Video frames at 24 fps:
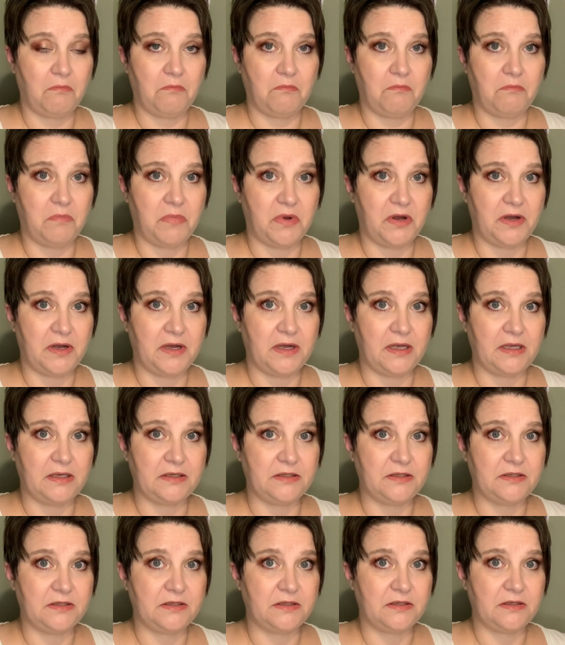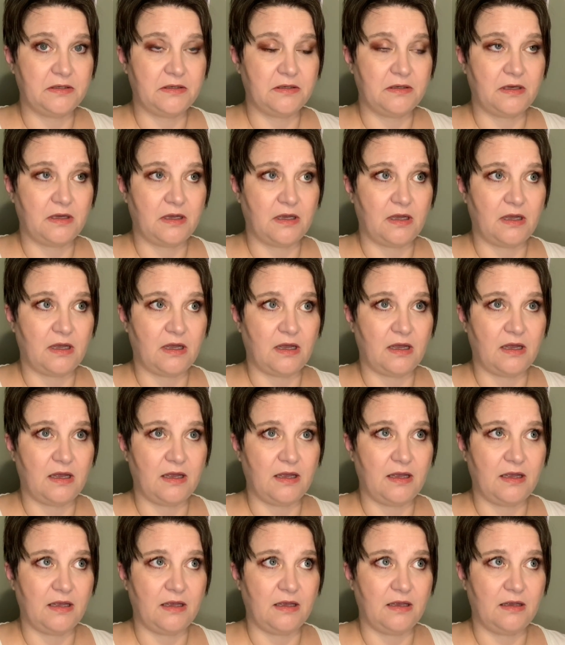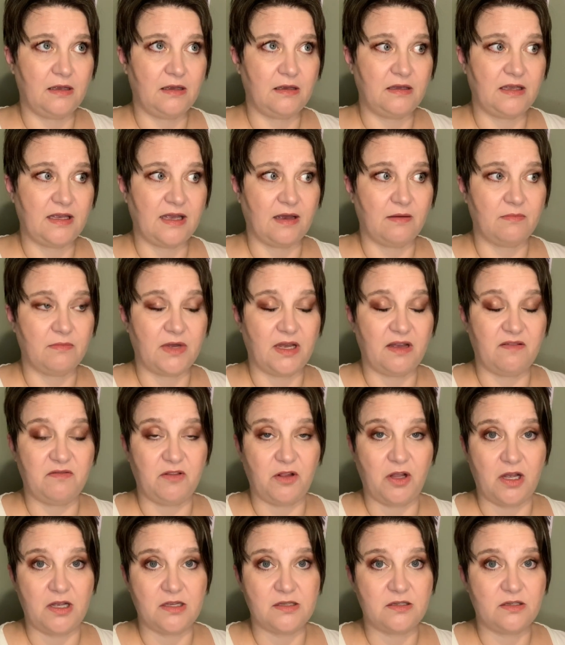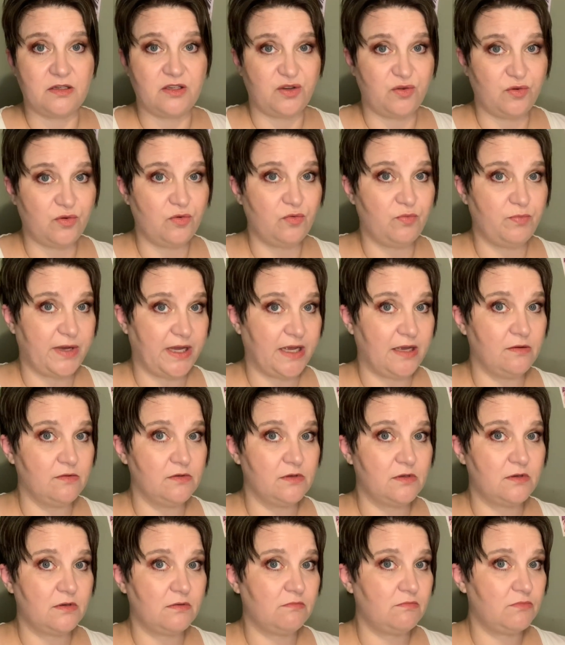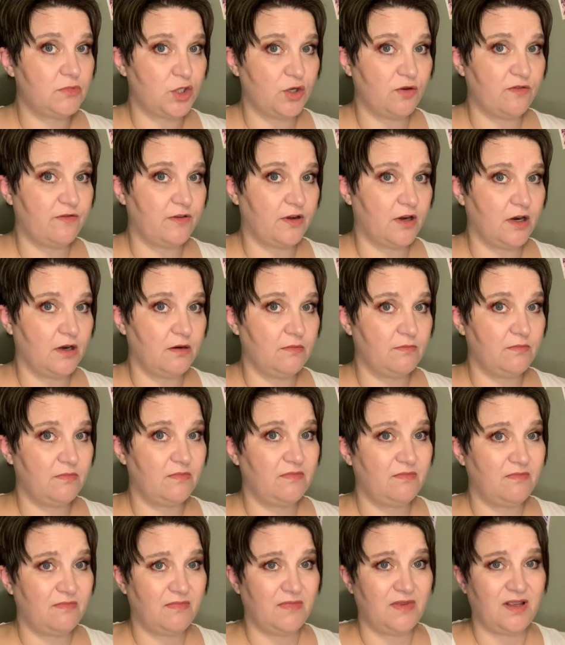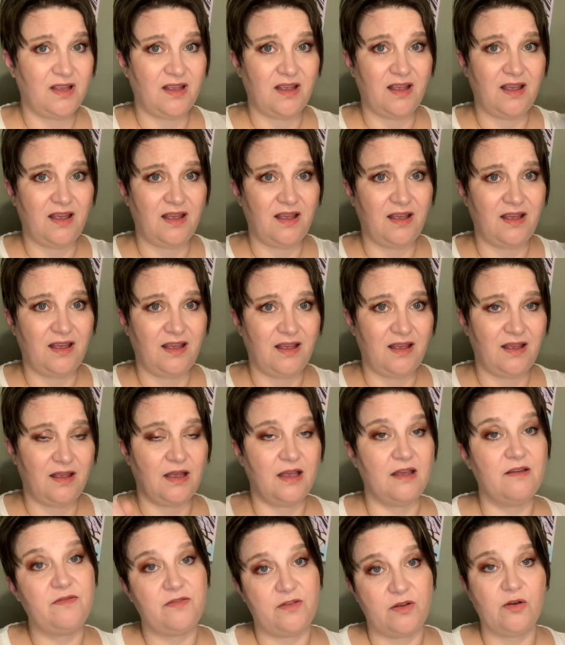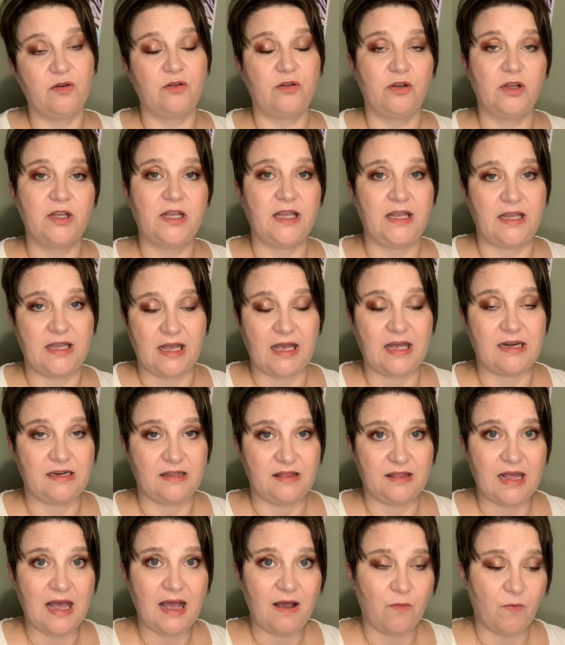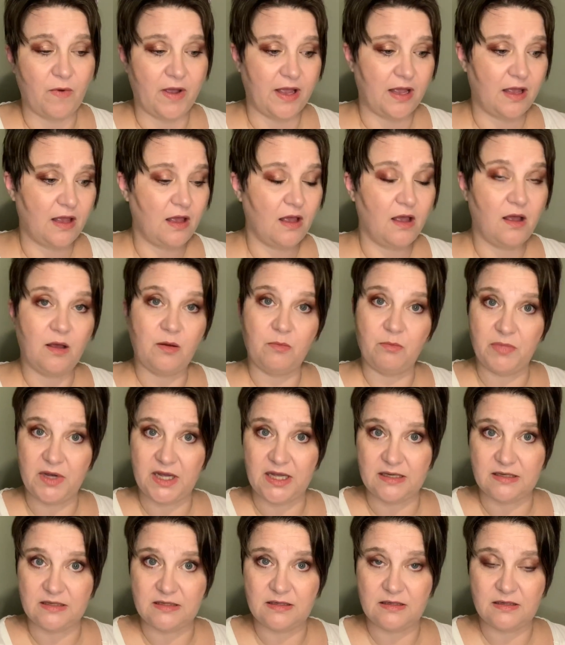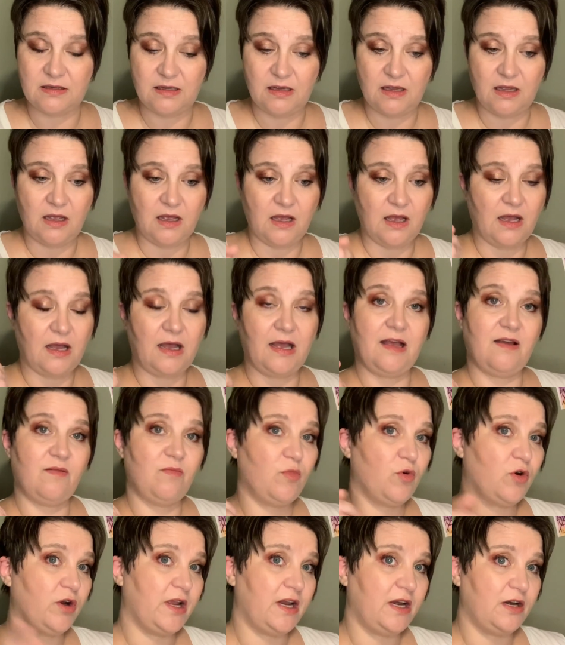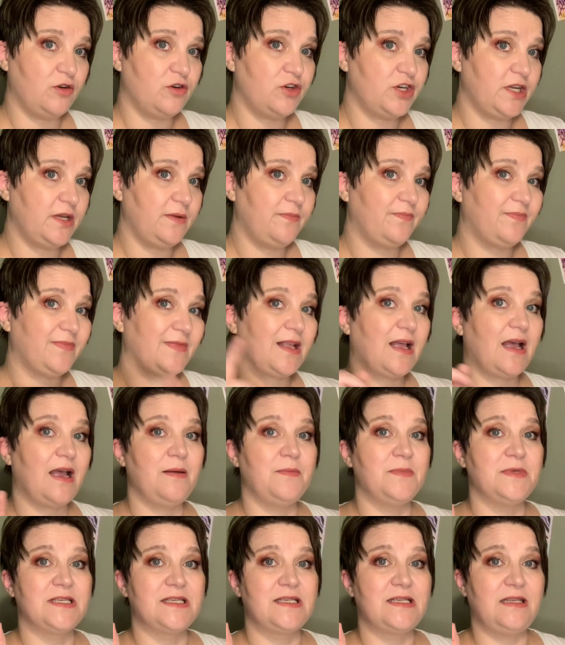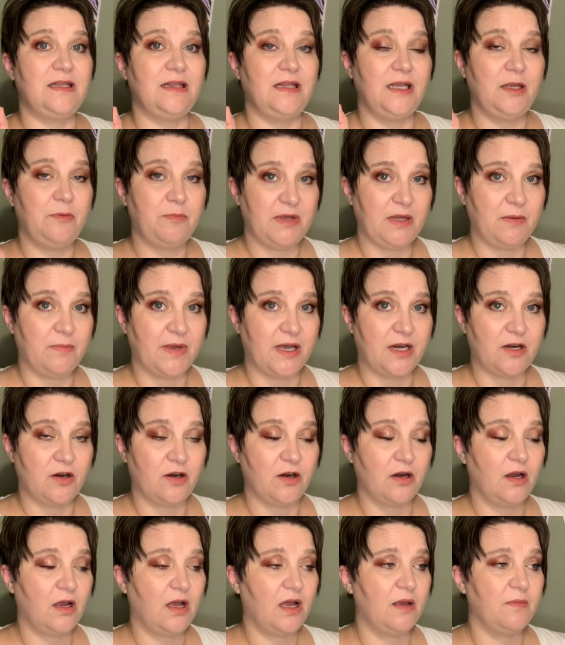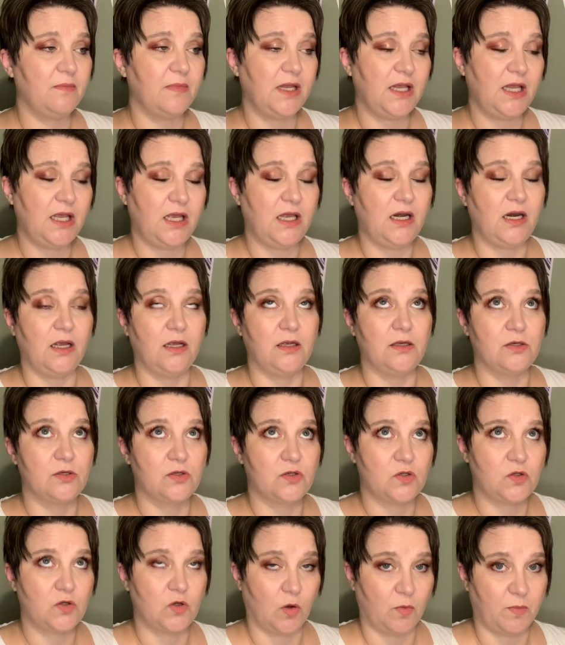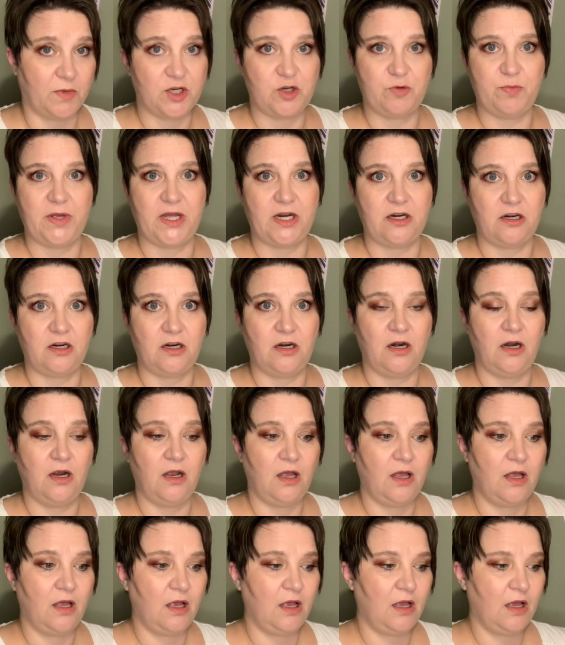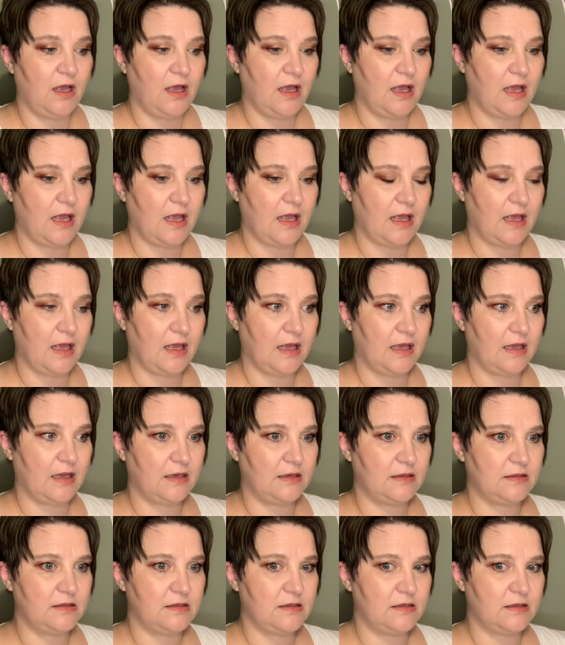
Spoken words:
But I've lost 2 pounds so far, if you're looking at it that way. But I have more energy, I'm sleeping better, I'm eating so much better, and